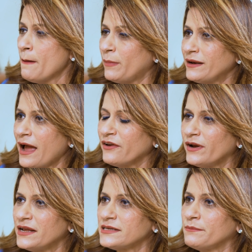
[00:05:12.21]
But I
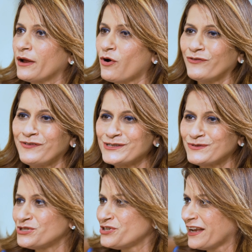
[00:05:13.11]
realized that my confidence
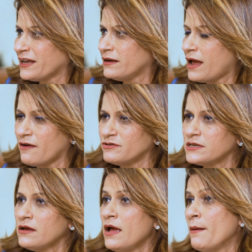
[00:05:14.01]
was shaken. I
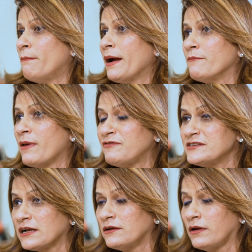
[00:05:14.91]
was, my
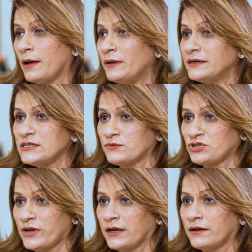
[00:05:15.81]
physical abilities were
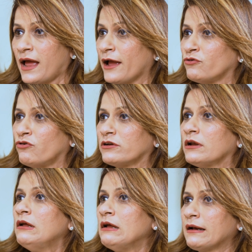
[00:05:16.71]
shaken. I could not
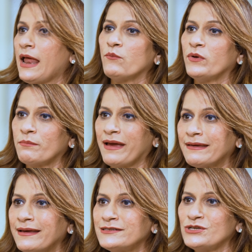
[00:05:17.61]
climb with my
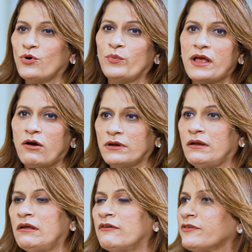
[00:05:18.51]
kids, without a
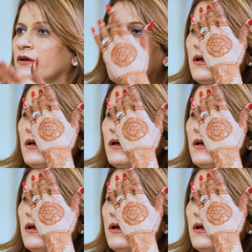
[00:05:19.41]
lift.